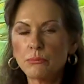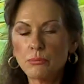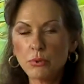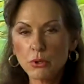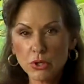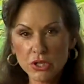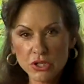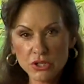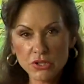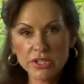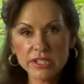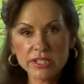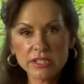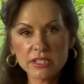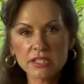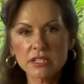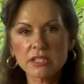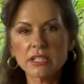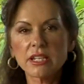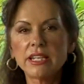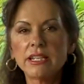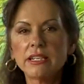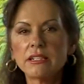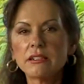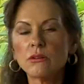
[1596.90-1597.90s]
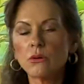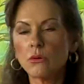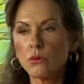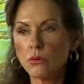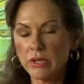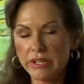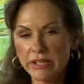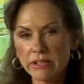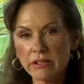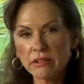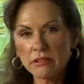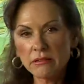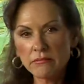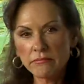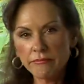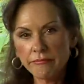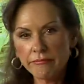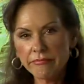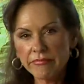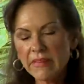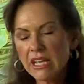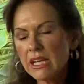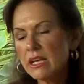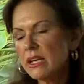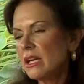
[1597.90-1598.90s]
portraits in oil.
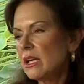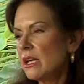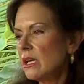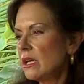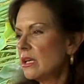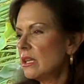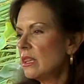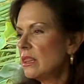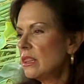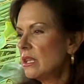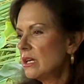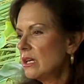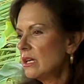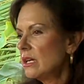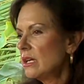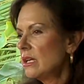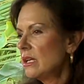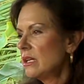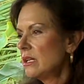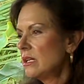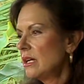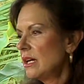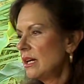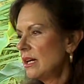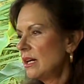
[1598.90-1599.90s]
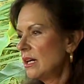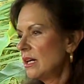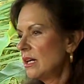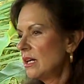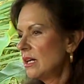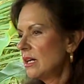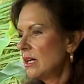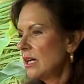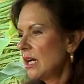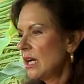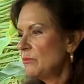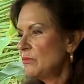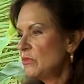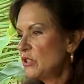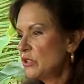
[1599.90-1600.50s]
And then I'm